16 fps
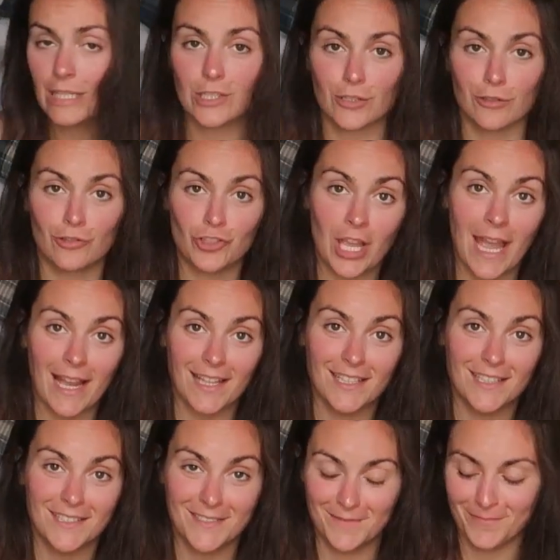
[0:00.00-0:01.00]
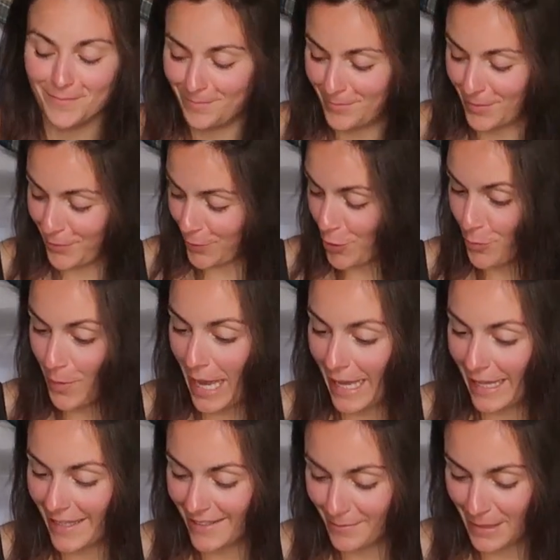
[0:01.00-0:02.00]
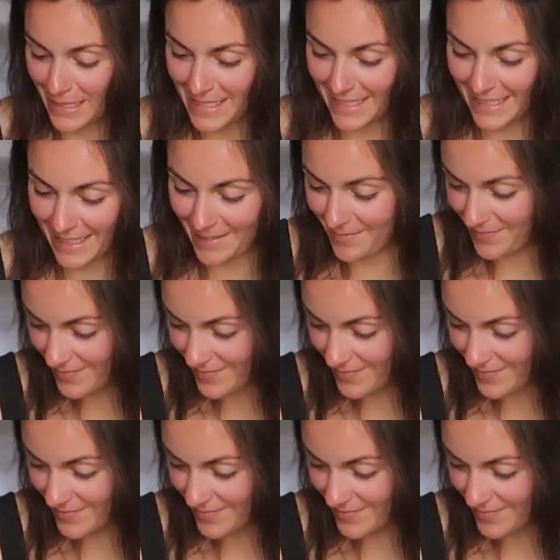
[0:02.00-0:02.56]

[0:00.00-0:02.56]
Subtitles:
So check before you buy, basically.